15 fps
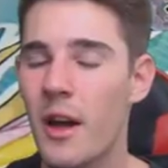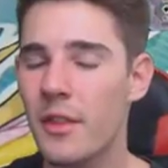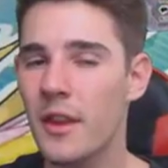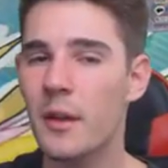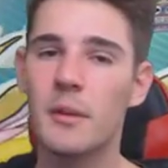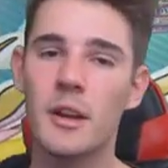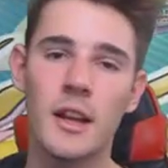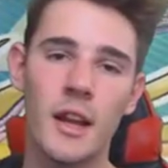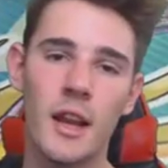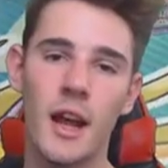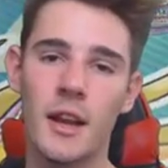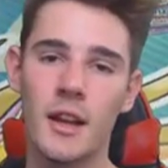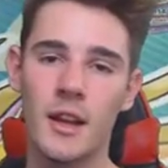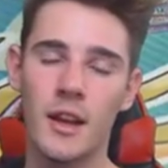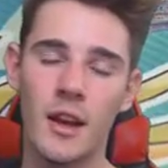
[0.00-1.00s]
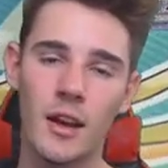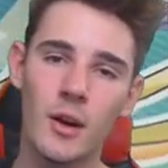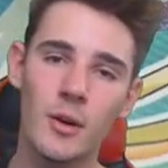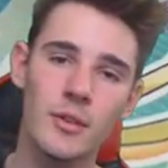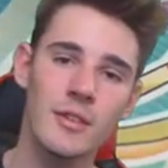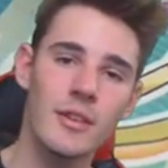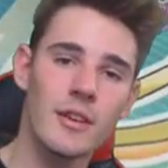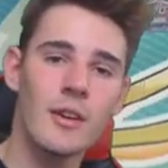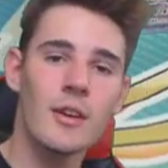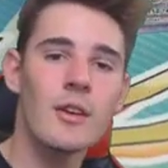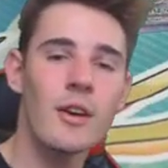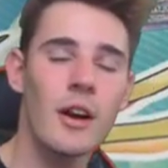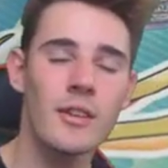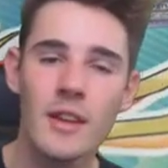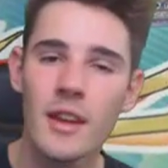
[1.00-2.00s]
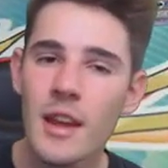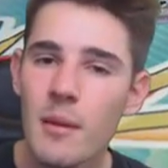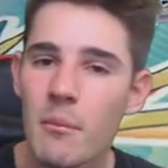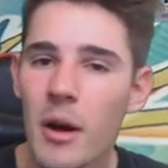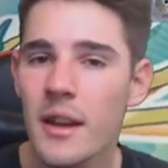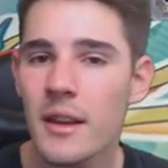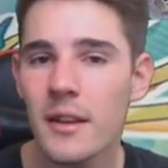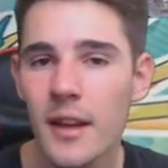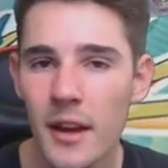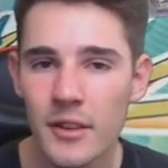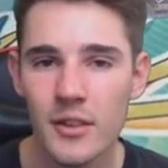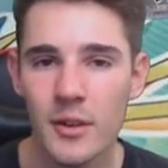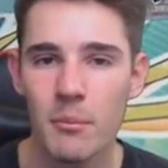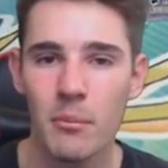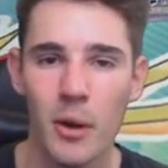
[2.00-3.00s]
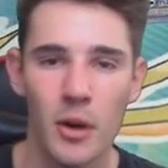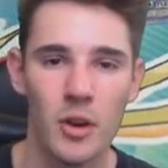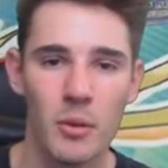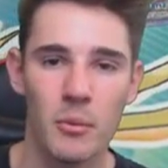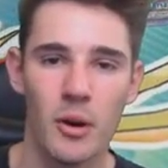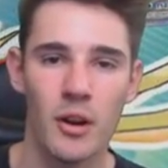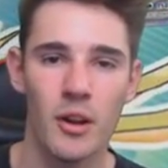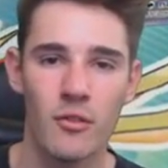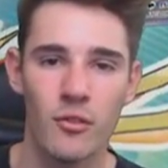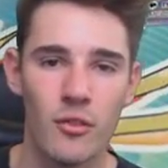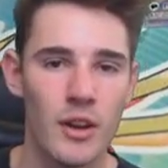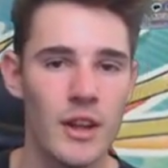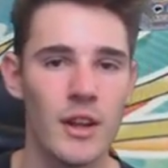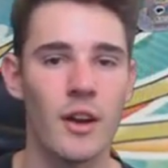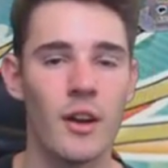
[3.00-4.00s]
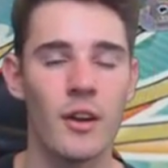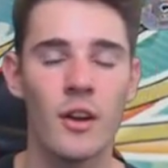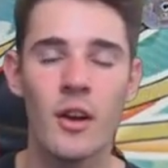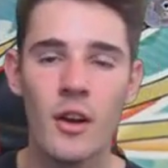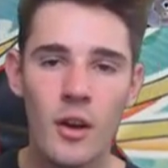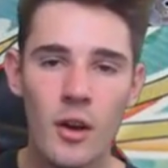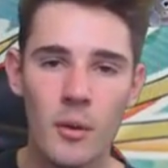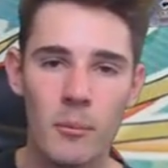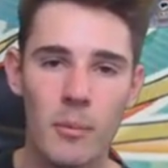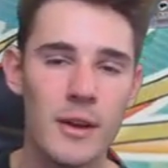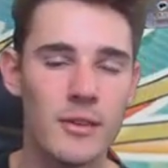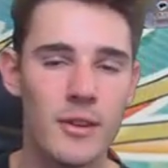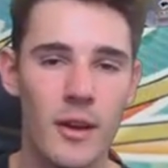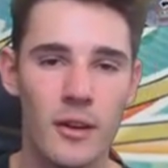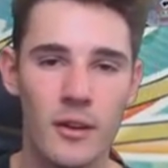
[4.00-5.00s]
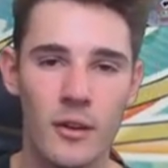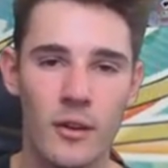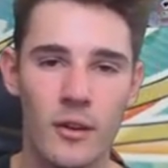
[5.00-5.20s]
I think I'm going to get out of here, and I will see you guys in my next Pokemon video. Peace out,